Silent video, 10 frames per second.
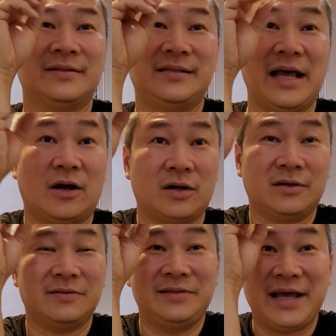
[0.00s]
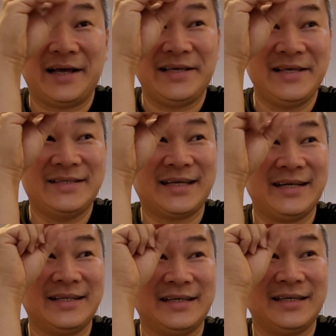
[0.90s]
They are
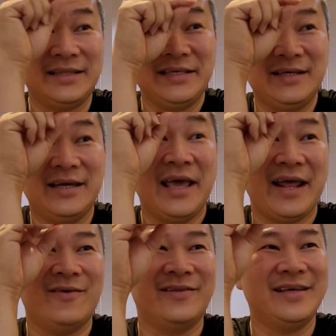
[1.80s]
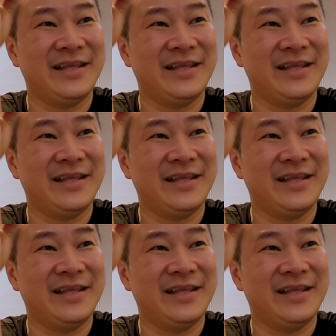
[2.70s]
inside the needle head only.